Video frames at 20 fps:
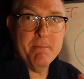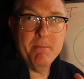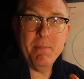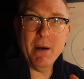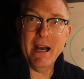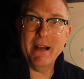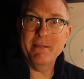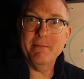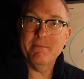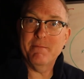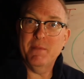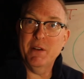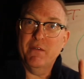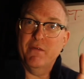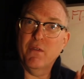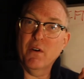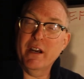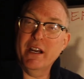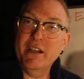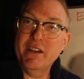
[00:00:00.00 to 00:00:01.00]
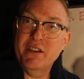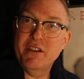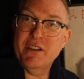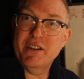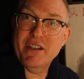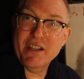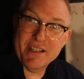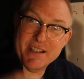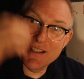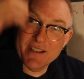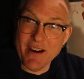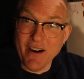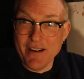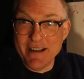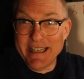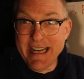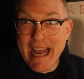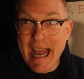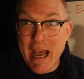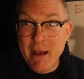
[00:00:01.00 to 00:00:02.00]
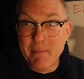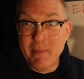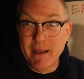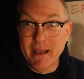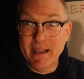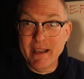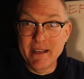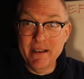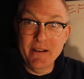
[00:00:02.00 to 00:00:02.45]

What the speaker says: But before you just start tapping,